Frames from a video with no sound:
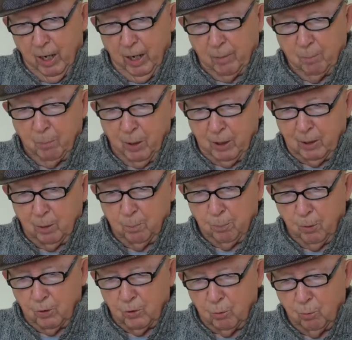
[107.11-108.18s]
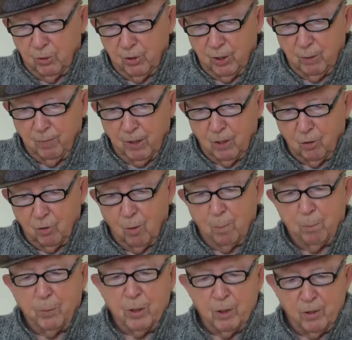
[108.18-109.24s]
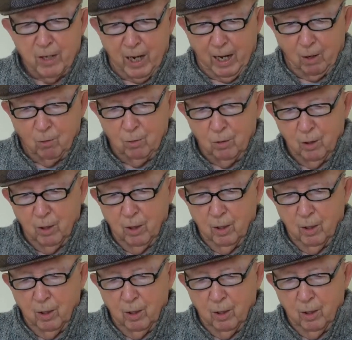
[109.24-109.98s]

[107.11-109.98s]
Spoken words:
and Picklepuss was even grumpier now,